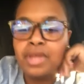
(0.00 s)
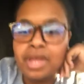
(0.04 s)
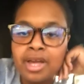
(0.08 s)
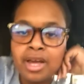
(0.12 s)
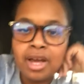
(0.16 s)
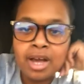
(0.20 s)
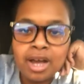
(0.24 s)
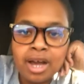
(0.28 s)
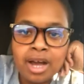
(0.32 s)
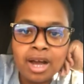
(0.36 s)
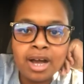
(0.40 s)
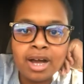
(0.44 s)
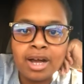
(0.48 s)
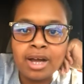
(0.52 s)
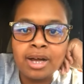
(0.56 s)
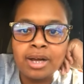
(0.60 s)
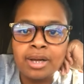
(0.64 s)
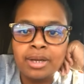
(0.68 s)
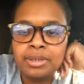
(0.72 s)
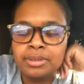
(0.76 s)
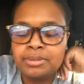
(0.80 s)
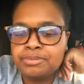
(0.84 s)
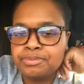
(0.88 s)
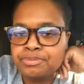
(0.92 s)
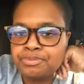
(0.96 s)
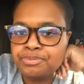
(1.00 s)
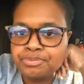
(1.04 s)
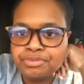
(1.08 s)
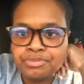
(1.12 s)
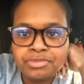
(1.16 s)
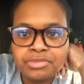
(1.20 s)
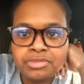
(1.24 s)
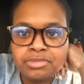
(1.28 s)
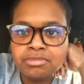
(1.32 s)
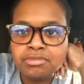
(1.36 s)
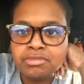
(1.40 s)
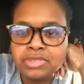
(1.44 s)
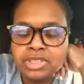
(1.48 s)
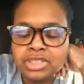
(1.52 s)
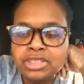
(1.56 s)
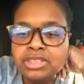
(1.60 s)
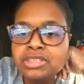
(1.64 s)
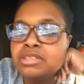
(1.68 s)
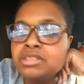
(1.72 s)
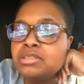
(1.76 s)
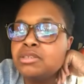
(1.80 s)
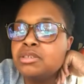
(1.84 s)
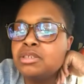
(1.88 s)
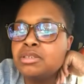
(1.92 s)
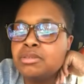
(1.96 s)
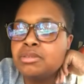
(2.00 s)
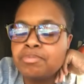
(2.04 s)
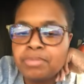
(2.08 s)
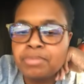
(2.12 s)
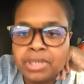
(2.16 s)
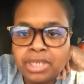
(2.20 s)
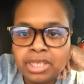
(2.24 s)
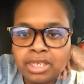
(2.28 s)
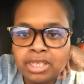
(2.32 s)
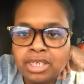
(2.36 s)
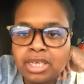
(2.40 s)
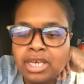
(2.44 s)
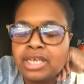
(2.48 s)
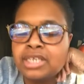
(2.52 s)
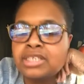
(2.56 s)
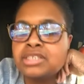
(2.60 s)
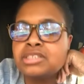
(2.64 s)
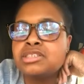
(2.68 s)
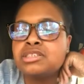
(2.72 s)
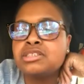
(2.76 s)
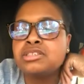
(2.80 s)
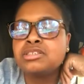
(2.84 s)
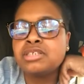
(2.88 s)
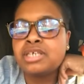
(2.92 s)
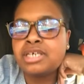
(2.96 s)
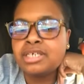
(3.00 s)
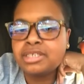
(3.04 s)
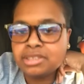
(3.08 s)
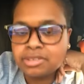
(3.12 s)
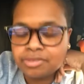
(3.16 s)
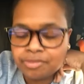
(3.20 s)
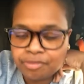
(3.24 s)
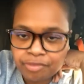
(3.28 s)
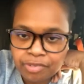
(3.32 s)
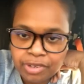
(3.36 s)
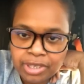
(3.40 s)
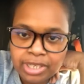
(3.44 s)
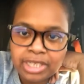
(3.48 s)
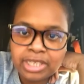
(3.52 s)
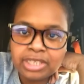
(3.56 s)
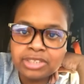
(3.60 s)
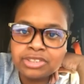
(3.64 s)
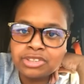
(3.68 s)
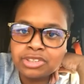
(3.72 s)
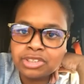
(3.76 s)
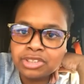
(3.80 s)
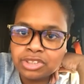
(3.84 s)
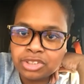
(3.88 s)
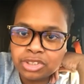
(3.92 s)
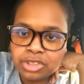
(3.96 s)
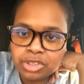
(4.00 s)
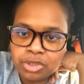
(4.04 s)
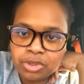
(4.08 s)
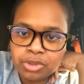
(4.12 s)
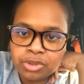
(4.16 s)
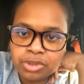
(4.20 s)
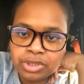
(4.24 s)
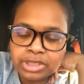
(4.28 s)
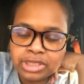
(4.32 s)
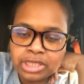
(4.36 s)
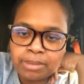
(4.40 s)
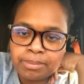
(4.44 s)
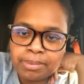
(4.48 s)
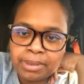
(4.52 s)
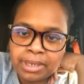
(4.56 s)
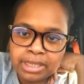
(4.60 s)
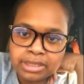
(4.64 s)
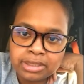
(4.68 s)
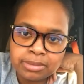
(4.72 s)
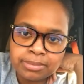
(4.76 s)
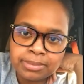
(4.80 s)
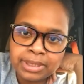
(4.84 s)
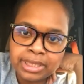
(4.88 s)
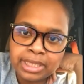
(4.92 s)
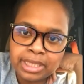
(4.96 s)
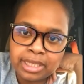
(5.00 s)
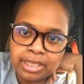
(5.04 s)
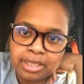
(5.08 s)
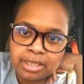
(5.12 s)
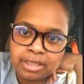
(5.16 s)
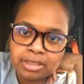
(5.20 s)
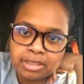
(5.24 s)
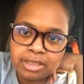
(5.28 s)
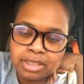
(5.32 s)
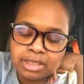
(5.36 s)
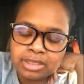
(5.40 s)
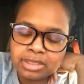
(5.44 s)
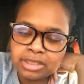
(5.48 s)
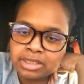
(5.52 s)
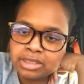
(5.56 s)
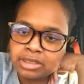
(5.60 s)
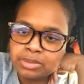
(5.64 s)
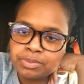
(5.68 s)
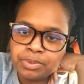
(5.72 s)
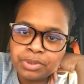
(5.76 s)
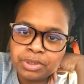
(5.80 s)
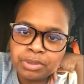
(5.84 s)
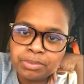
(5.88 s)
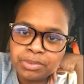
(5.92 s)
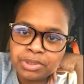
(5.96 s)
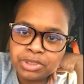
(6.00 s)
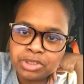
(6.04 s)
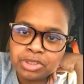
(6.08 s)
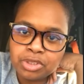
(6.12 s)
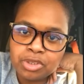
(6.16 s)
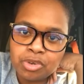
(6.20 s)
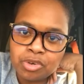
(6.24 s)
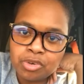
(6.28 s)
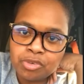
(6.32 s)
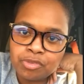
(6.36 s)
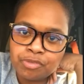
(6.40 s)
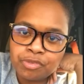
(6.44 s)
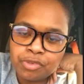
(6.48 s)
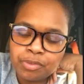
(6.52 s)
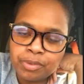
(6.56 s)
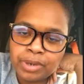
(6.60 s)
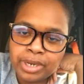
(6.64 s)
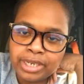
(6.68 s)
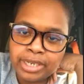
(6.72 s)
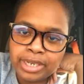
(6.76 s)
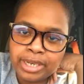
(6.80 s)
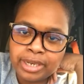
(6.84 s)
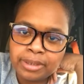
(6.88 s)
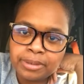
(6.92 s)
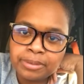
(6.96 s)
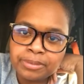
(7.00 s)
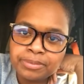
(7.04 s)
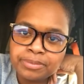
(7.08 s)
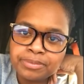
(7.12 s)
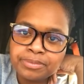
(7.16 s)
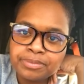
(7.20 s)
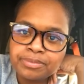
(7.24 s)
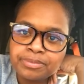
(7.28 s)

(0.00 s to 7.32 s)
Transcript: There we go. Um, just to be as as financially secure as I possibly can. That's, that's pretty right. much the goal right now.